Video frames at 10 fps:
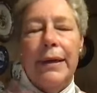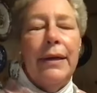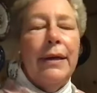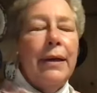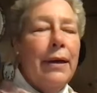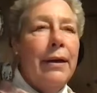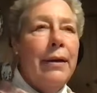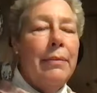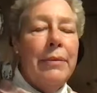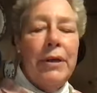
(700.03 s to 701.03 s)
Right.
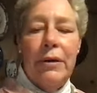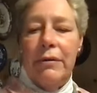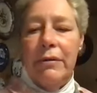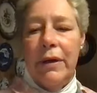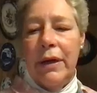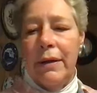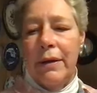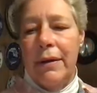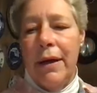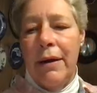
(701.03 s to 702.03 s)
Um, you know, there's like
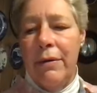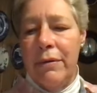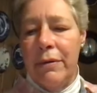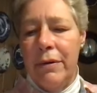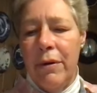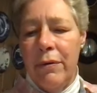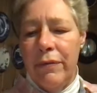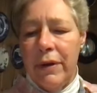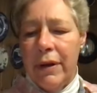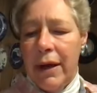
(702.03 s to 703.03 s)
I don't know
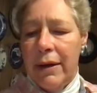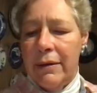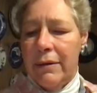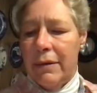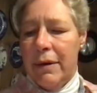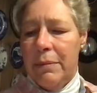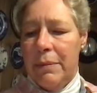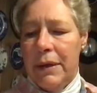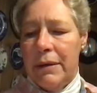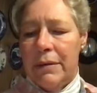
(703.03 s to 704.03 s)
if the Lions Club
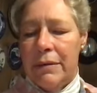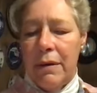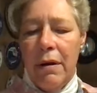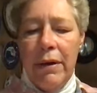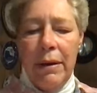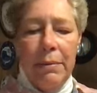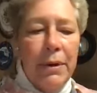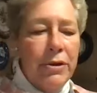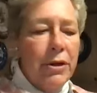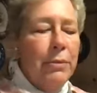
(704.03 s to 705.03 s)
meets all that
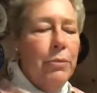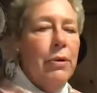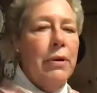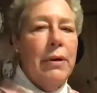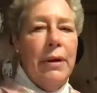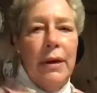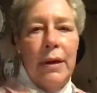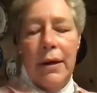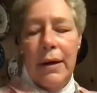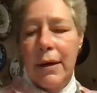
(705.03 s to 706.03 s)
much anymore.
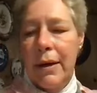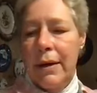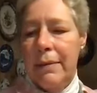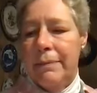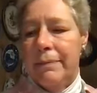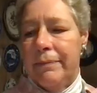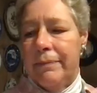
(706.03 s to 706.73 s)
Um,